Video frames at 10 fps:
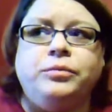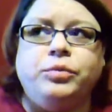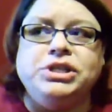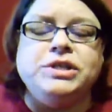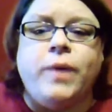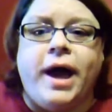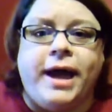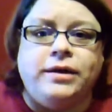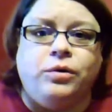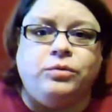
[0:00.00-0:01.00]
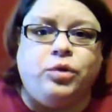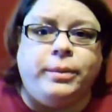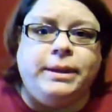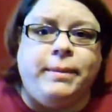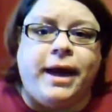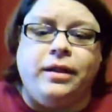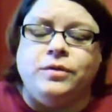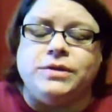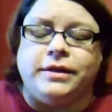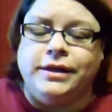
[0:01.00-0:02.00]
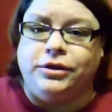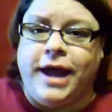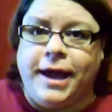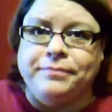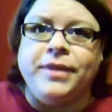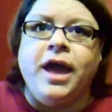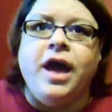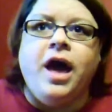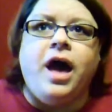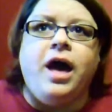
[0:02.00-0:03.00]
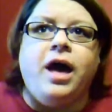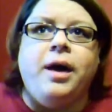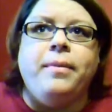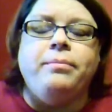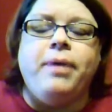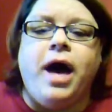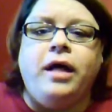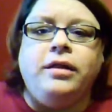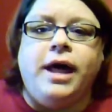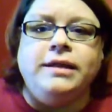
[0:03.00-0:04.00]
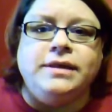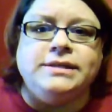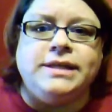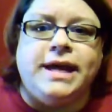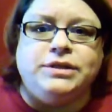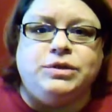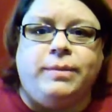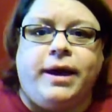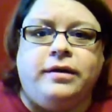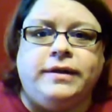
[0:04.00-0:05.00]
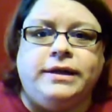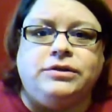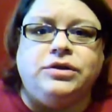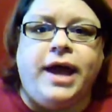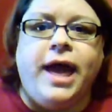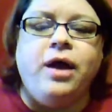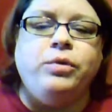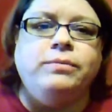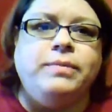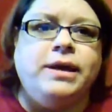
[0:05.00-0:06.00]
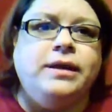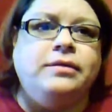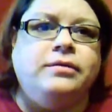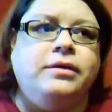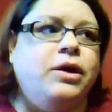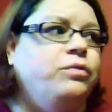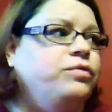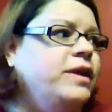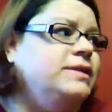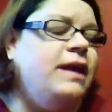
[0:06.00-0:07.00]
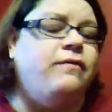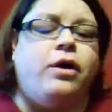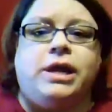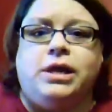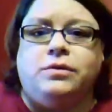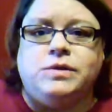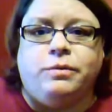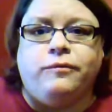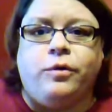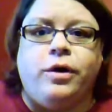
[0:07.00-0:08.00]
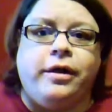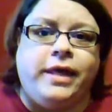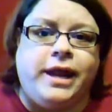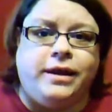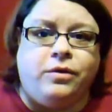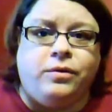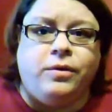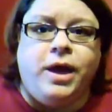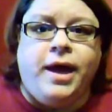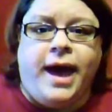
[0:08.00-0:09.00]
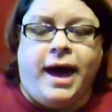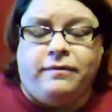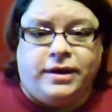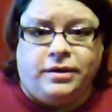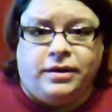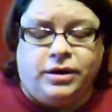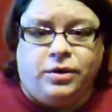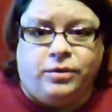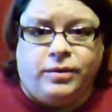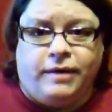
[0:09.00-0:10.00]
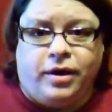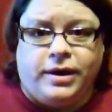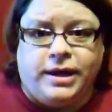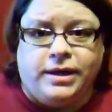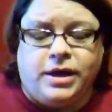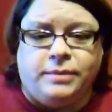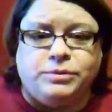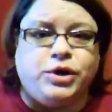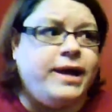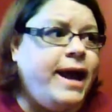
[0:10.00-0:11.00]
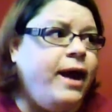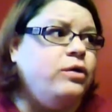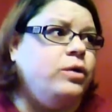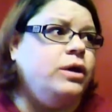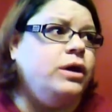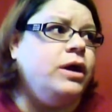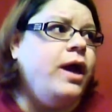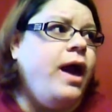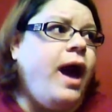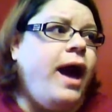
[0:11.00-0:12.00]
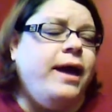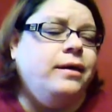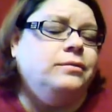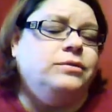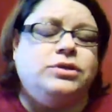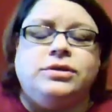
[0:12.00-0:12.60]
Which is why I don't normally buy clothes on the internet. But a lot of things that I do buy on the internet would be, things that I've already used before, or that I know have already tried out, or I